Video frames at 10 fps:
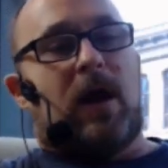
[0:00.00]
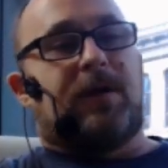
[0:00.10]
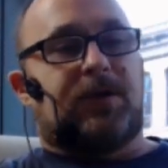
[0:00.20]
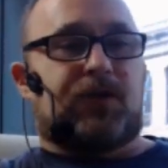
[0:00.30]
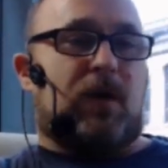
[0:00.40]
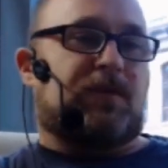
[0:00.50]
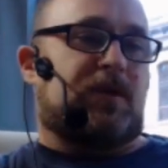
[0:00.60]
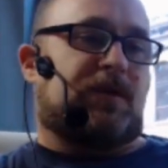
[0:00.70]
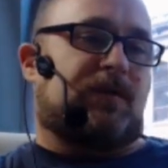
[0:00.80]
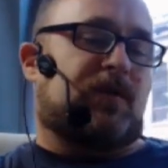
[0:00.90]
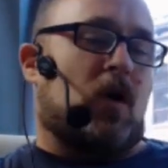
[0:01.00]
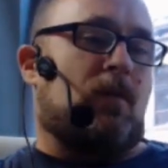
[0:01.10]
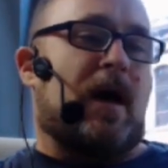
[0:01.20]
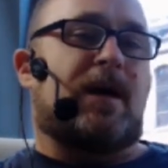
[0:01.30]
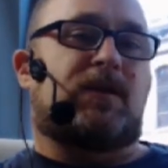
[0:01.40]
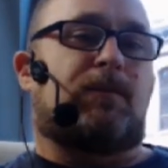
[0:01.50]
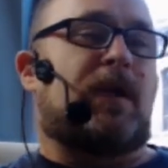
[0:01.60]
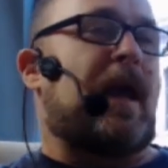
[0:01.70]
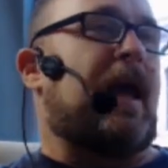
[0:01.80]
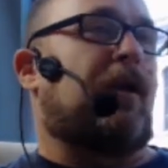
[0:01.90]
descriptions of Soma as a
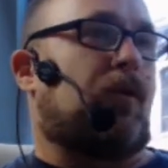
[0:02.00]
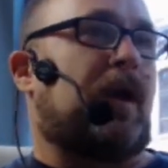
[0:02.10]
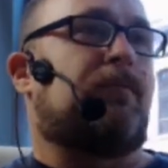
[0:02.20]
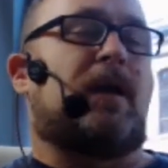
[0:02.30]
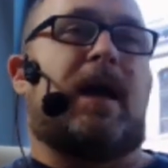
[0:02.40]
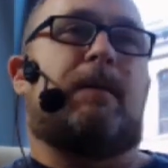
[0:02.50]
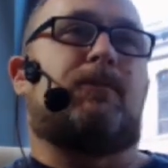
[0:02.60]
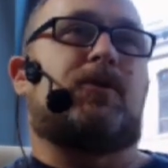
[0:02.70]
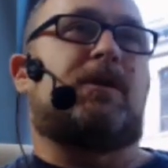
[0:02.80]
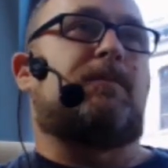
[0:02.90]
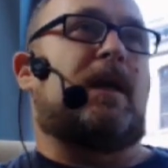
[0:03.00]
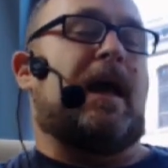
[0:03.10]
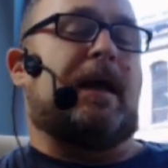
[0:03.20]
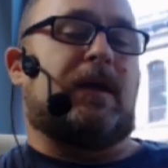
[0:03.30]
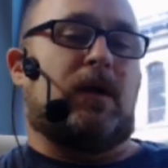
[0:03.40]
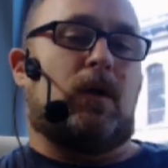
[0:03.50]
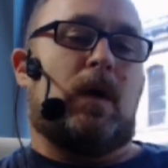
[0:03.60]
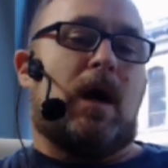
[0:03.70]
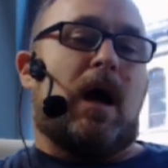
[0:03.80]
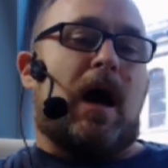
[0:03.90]
plant, green plant, bushy plant. You know,
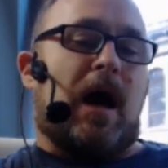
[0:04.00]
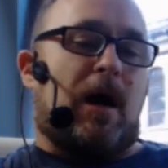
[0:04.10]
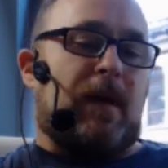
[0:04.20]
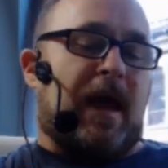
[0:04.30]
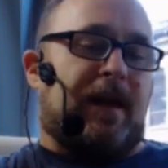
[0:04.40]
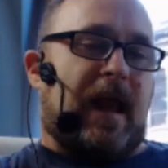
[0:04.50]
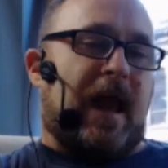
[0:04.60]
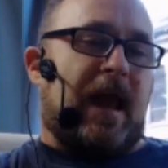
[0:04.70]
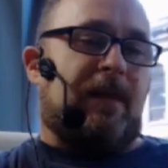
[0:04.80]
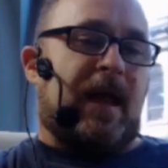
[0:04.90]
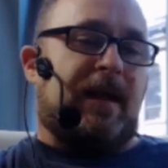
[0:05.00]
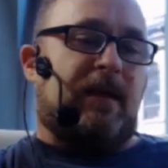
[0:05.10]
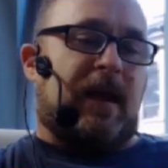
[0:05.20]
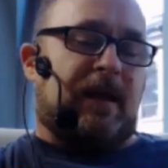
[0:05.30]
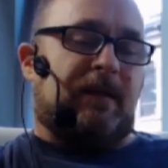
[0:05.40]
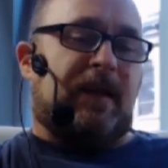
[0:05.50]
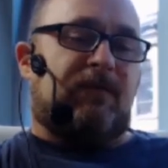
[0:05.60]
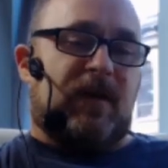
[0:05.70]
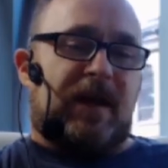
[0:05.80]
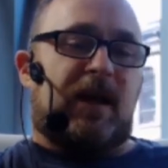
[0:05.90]
um, and and then in the
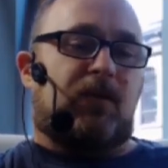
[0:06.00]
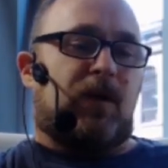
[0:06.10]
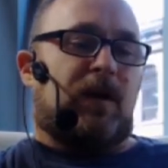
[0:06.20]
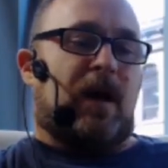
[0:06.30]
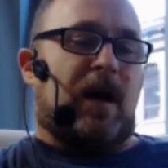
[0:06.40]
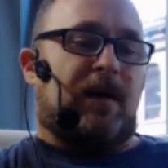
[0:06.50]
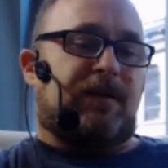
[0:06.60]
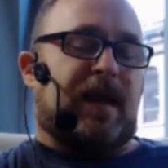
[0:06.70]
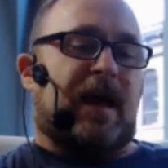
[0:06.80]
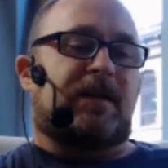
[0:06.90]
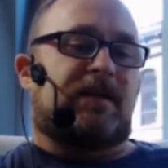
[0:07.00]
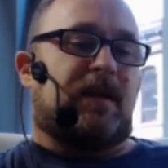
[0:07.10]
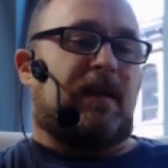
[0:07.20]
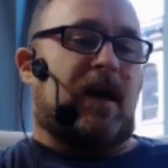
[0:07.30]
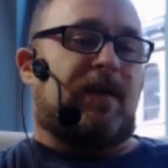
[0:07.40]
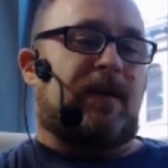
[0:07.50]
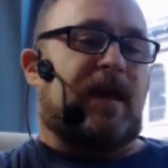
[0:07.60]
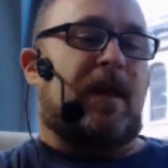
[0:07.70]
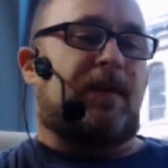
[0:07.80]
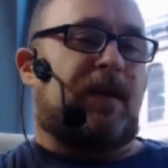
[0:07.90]
Vedic texts in the
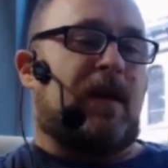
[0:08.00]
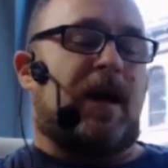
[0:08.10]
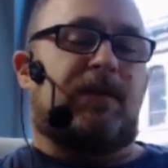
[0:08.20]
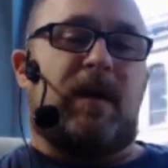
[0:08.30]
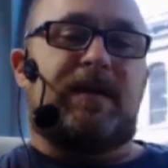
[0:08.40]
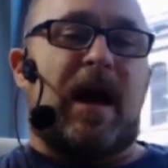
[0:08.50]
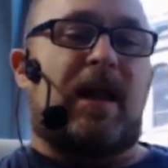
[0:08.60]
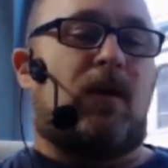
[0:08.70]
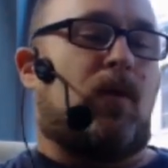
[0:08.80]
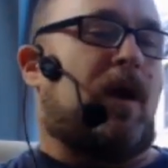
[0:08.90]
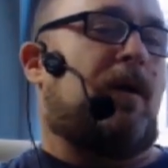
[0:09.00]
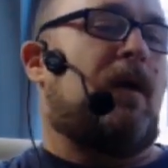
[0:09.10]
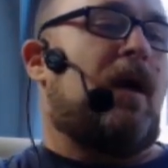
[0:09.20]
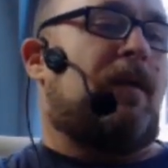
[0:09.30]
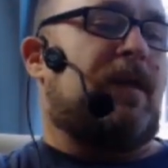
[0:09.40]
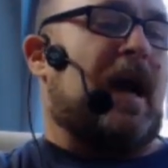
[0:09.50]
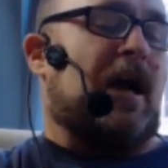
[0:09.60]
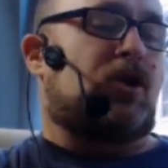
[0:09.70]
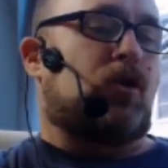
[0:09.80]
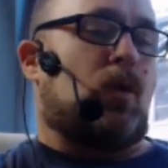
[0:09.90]
10th and 9th mandala, where the
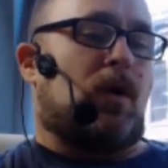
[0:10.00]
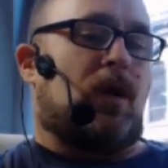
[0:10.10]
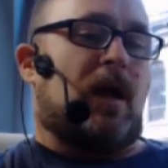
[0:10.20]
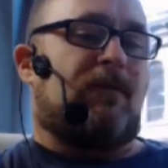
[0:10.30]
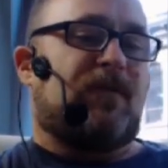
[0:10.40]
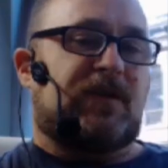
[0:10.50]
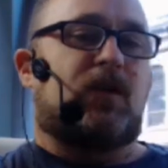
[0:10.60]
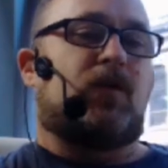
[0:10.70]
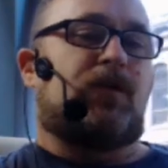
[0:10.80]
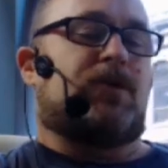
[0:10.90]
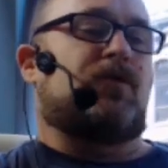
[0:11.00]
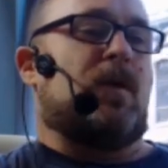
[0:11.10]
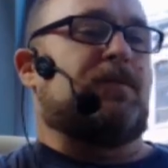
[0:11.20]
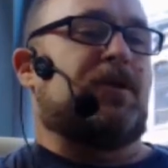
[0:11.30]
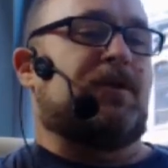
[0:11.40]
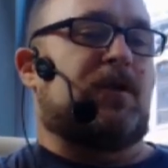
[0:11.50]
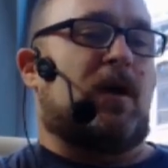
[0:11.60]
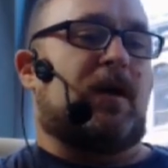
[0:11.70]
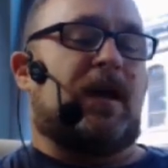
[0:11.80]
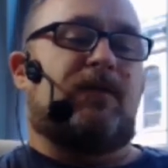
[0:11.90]
actual actual uh, physical descriptions
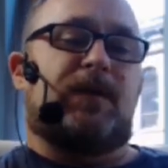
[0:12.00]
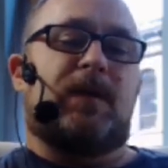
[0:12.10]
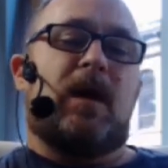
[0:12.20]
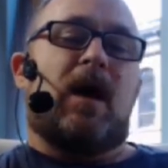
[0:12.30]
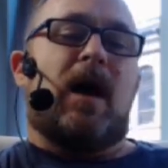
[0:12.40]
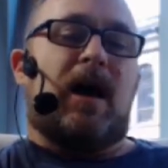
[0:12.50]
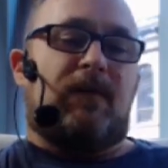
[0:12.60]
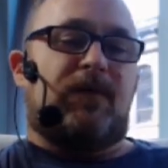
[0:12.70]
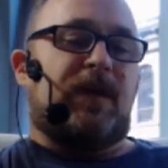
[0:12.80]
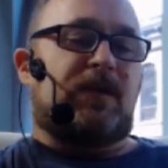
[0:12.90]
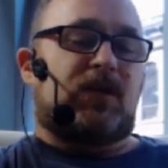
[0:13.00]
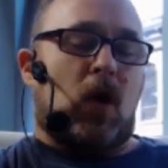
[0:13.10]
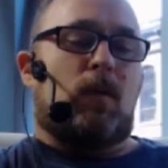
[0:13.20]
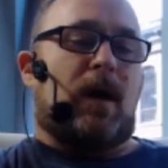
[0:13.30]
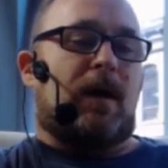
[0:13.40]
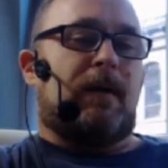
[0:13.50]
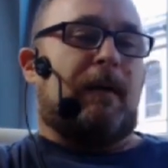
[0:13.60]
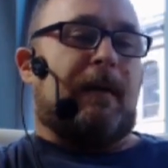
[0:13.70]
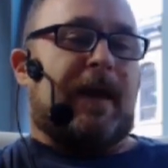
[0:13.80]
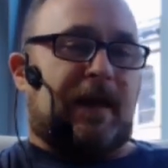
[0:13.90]
are given of the Soma.
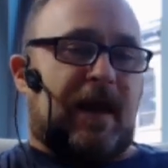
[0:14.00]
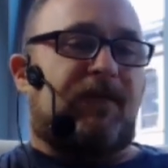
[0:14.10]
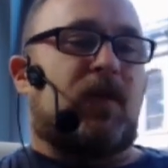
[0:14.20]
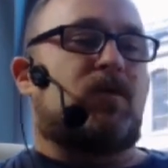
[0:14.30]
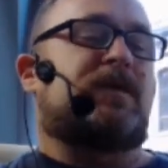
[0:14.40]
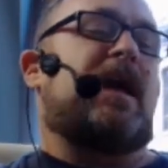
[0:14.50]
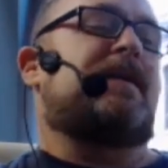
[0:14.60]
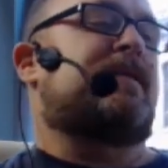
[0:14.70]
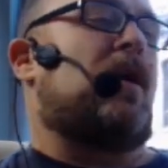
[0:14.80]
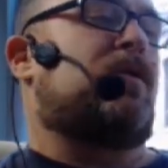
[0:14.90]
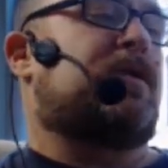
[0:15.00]
He left those texts out,